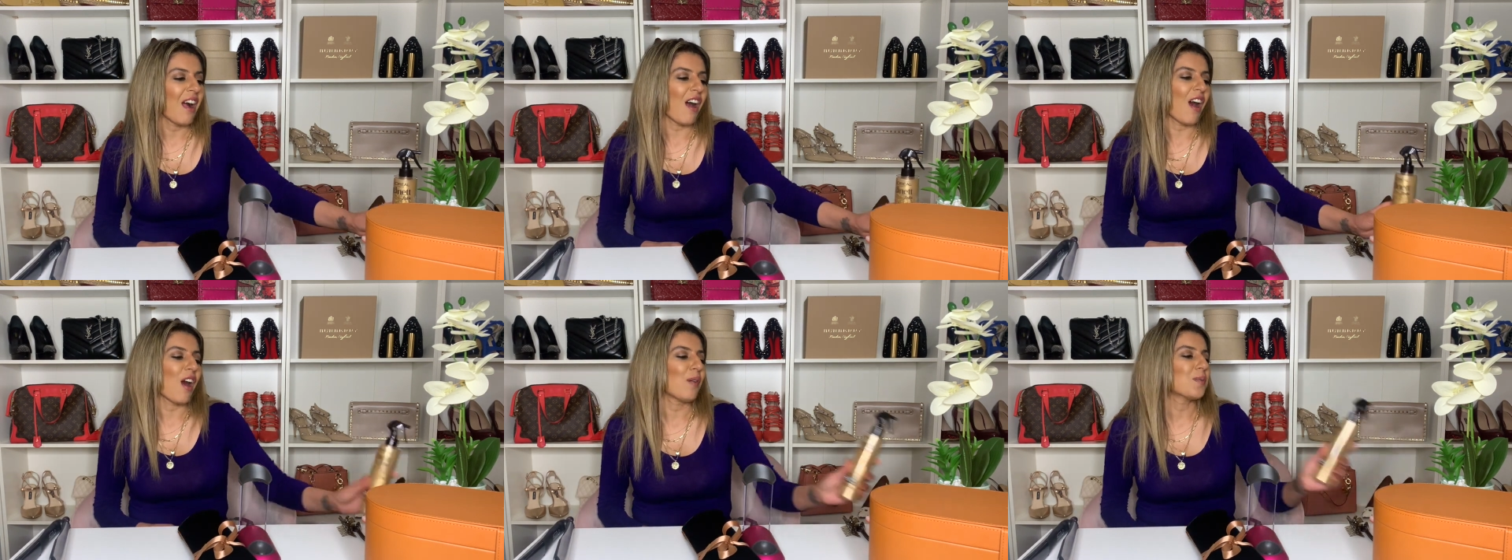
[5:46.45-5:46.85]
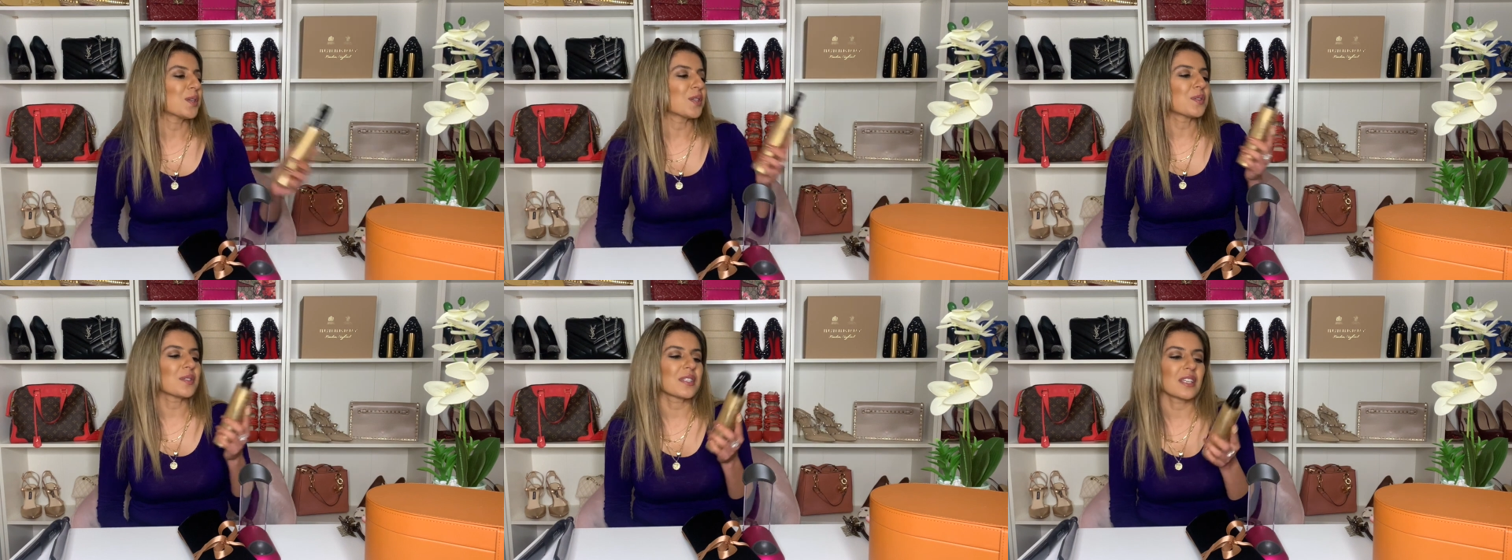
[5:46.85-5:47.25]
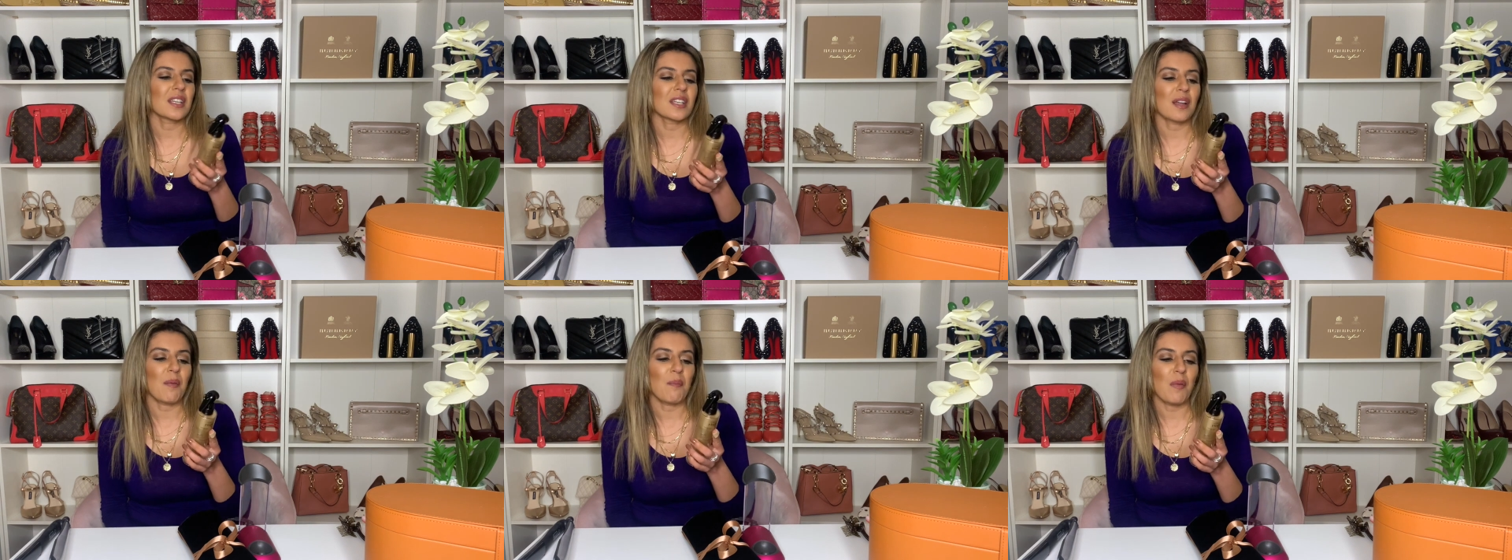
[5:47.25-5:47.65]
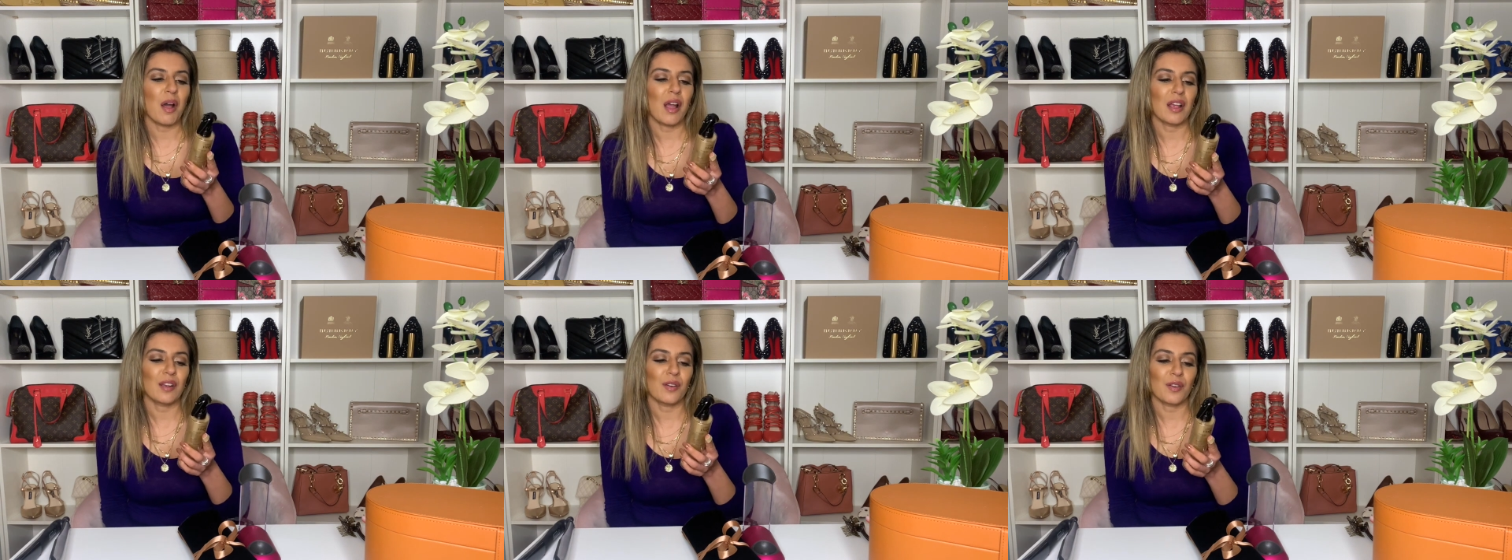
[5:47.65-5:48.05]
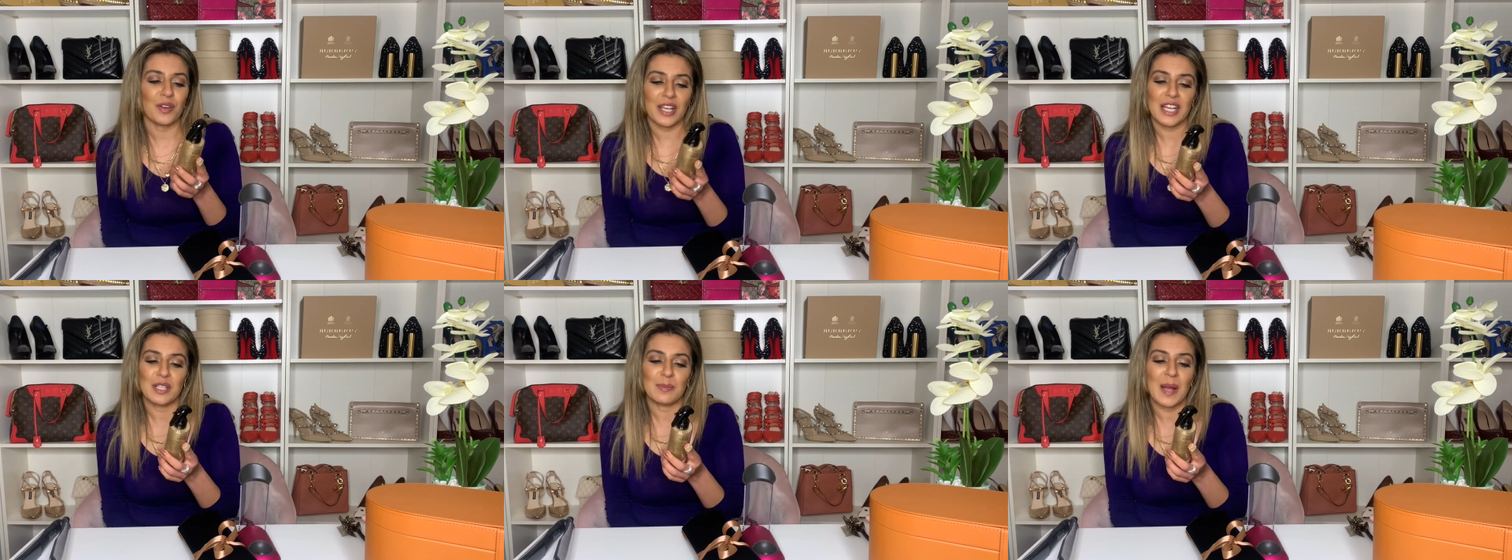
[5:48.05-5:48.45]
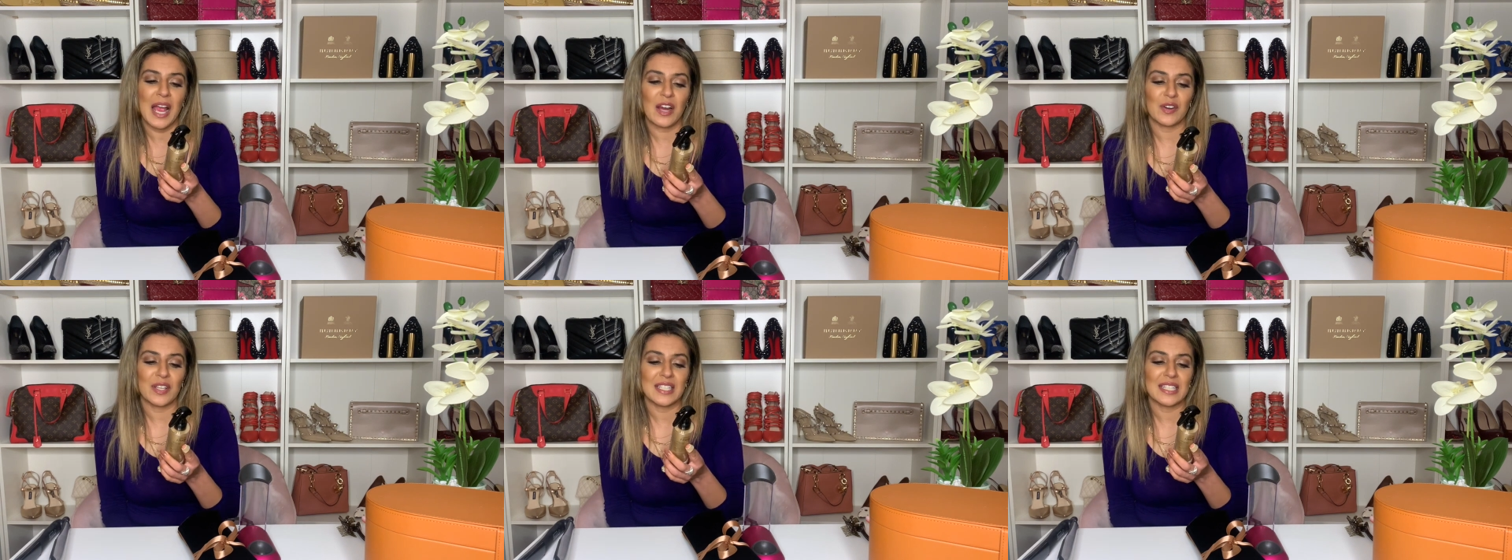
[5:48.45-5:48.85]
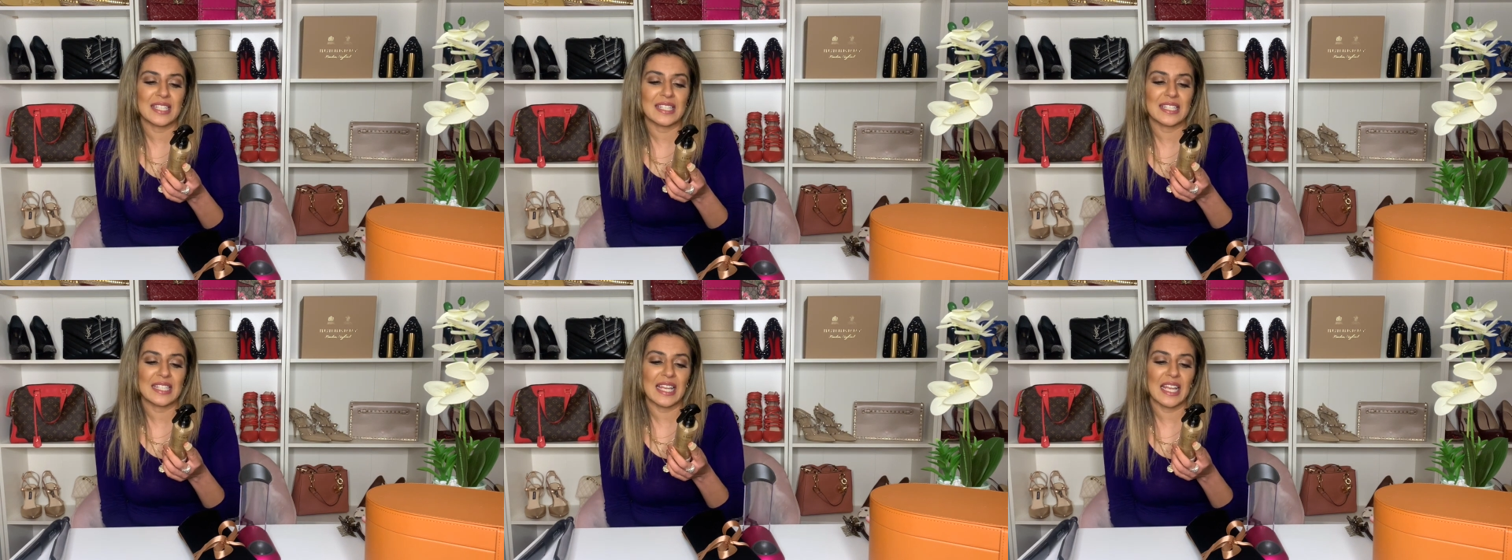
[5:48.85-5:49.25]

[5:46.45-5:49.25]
I'll be using my L'Oreal Paris